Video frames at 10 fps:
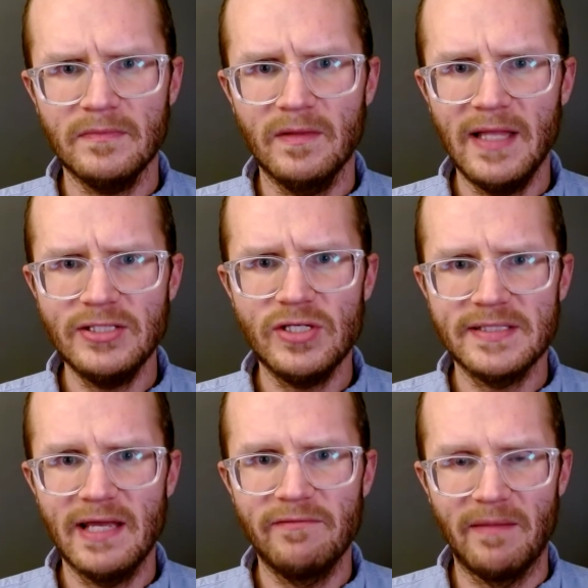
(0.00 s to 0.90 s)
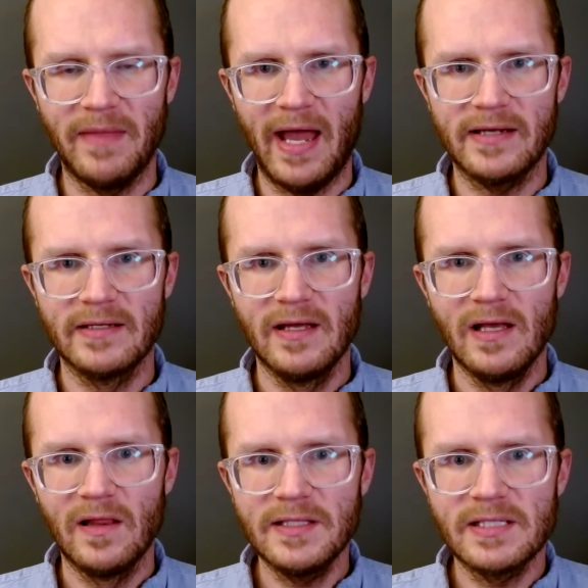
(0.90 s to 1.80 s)
Let's just give them that.
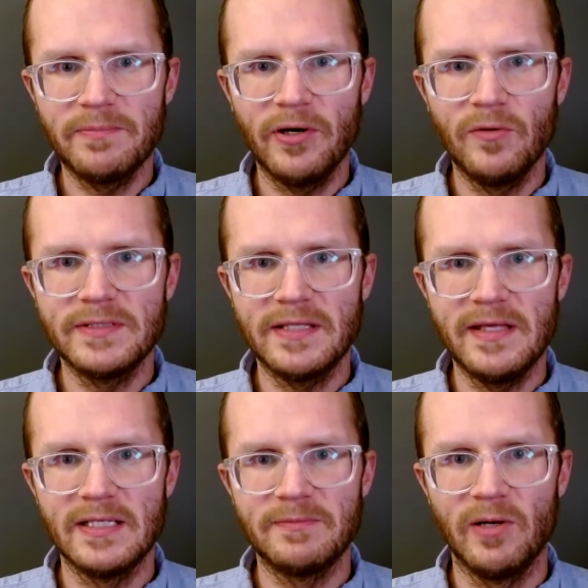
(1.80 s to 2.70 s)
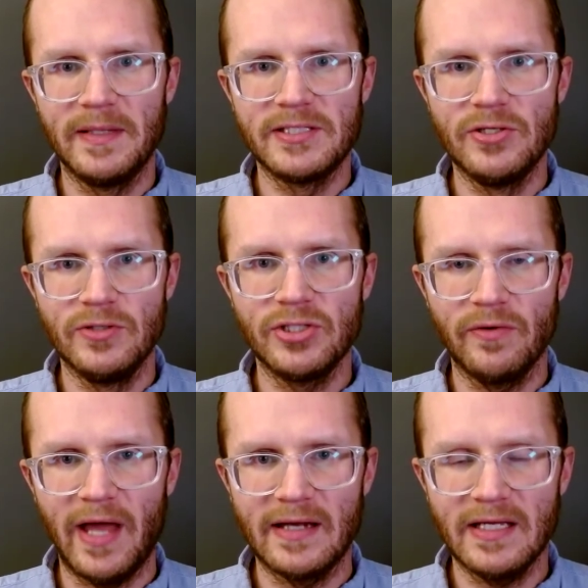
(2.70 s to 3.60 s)
Let's suppose that the experiments do
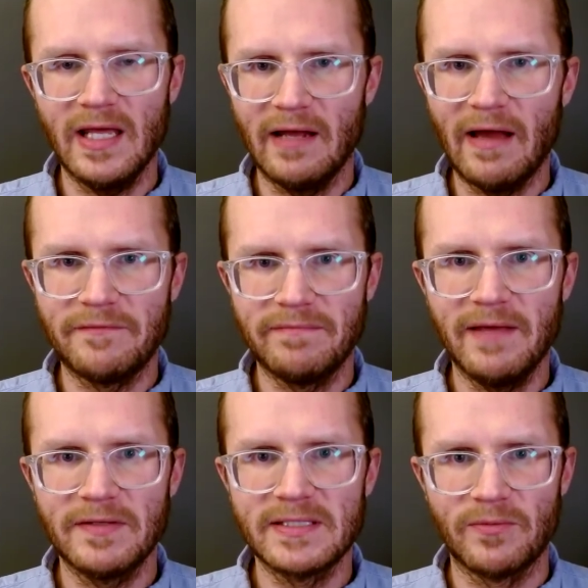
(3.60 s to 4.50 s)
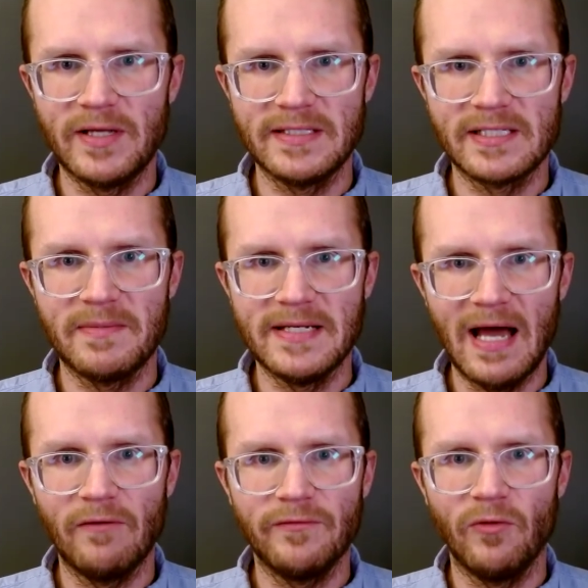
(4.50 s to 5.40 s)
show that. Again, I've given some reasons to be
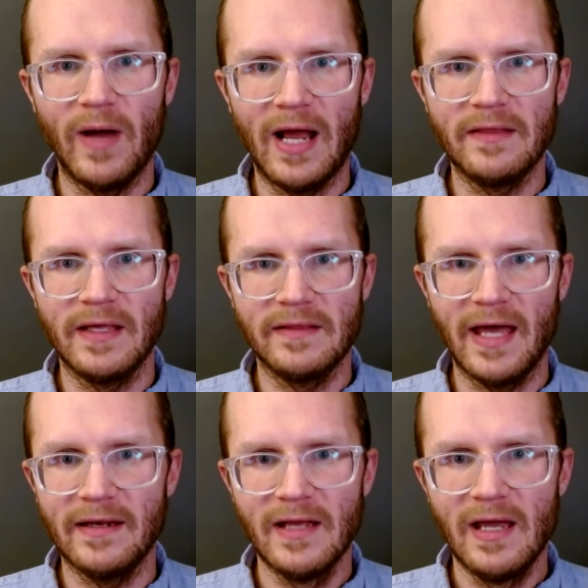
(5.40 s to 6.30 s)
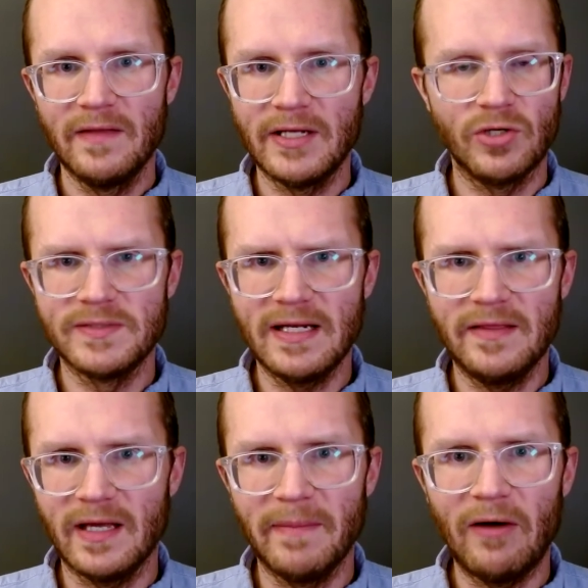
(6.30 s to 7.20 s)
doubtful why I think that that shows
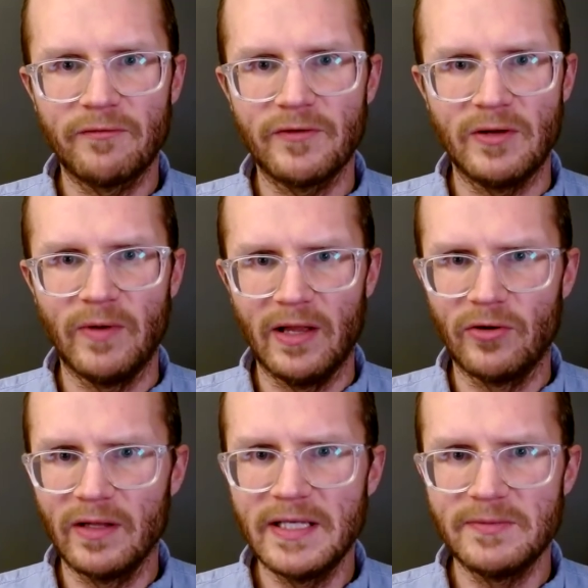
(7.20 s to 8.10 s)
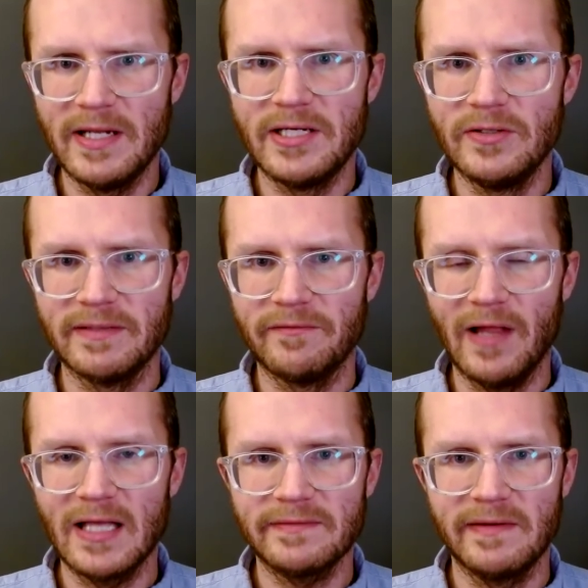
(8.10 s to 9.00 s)
anything about free will, or at least we need to do some
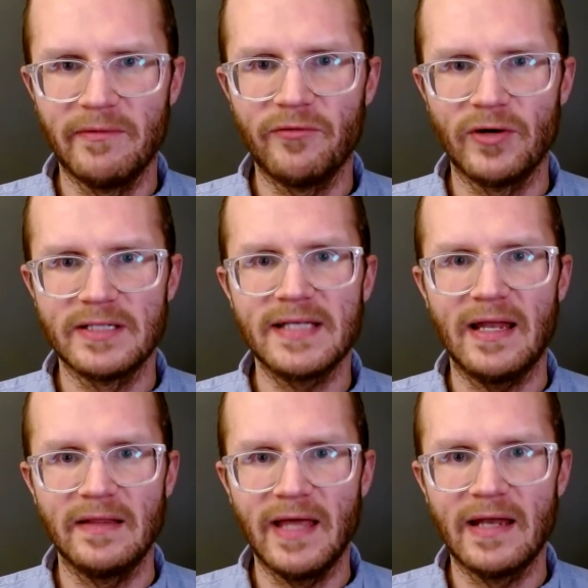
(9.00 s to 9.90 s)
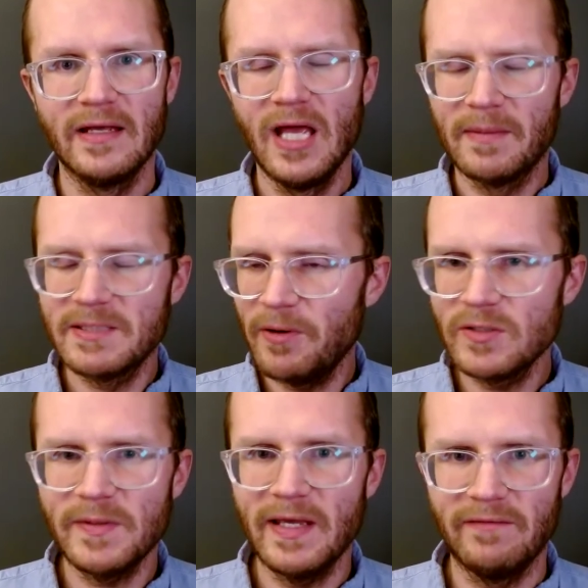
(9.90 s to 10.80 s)
philosophy before deciding that. But
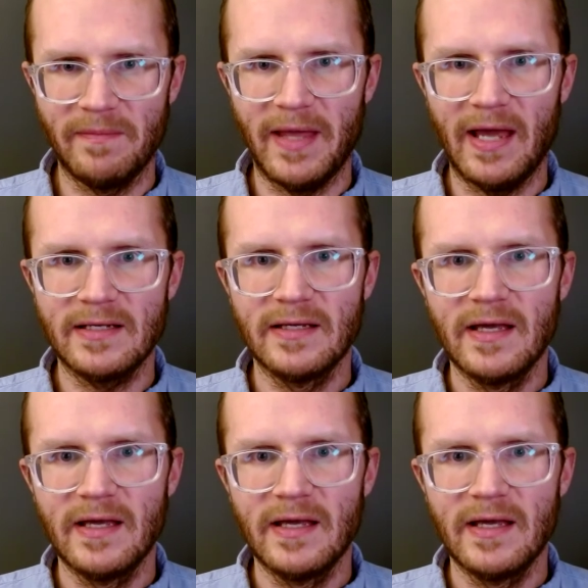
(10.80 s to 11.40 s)
suppose we give them that.